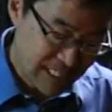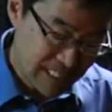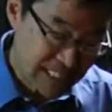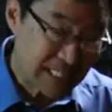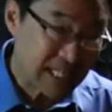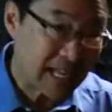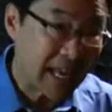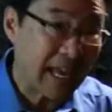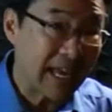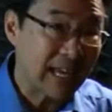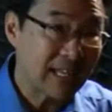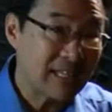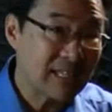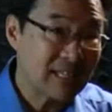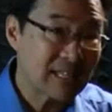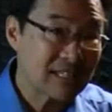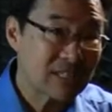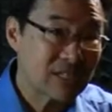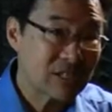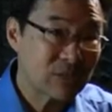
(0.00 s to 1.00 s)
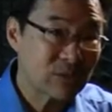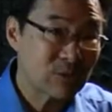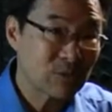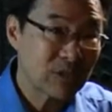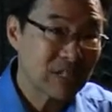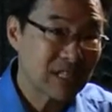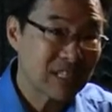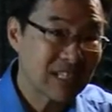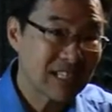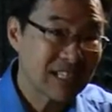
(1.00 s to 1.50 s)
It's actually about
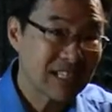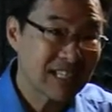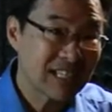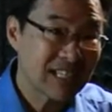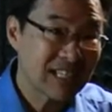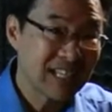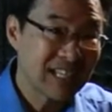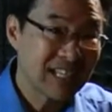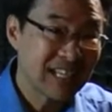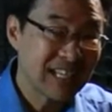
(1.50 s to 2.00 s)
constitutional